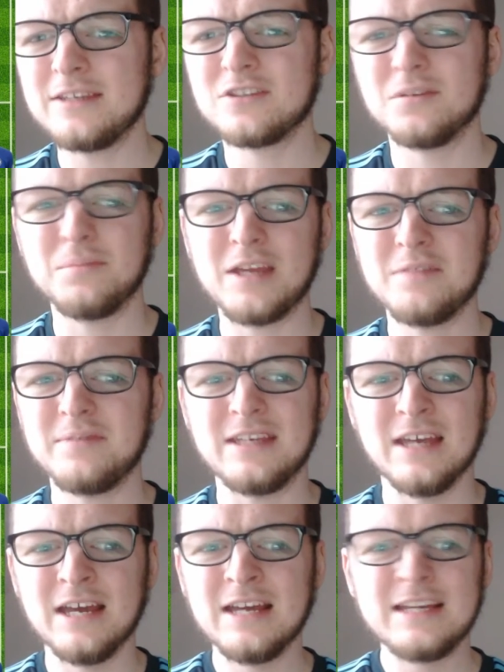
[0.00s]
So
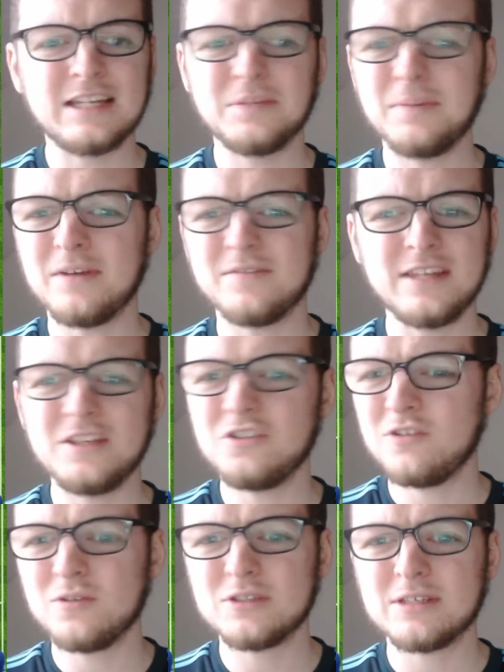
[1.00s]
maybe he had a bit of an
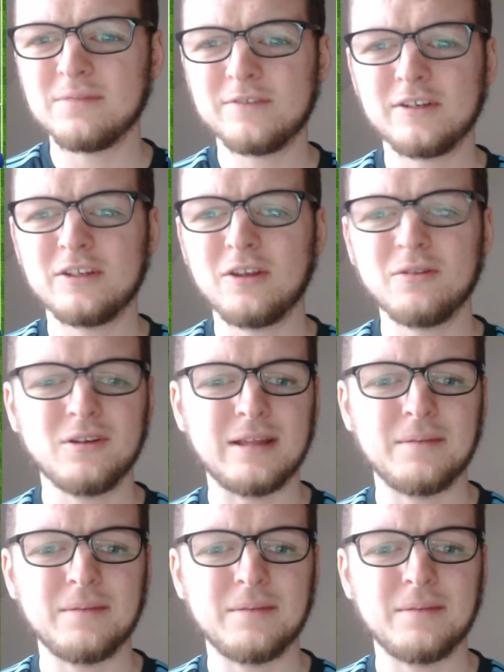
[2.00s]
injury or something, I don't know.